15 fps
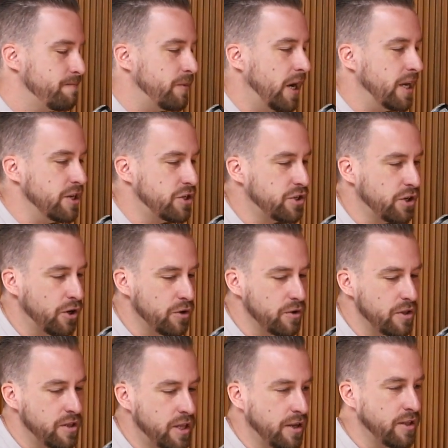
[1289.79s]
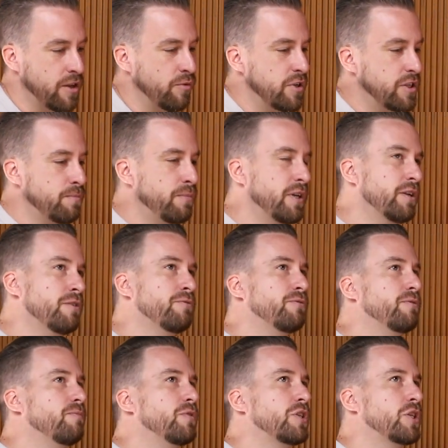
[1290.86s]
And so there is a bit
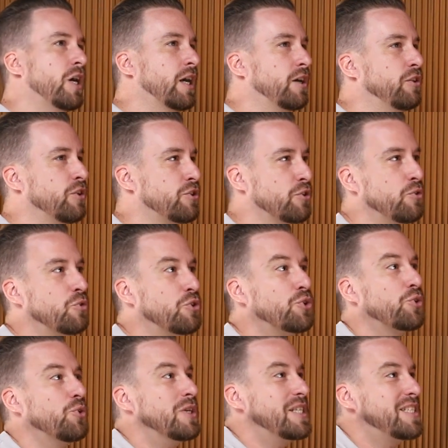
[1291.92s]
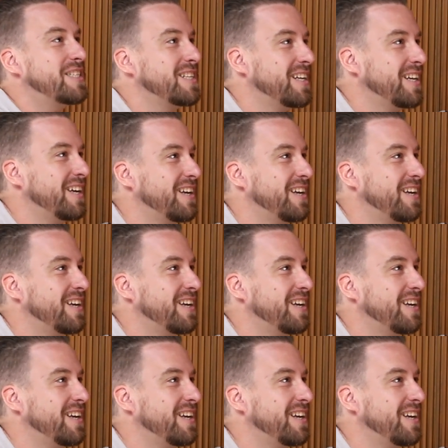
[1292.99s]
of psychological choice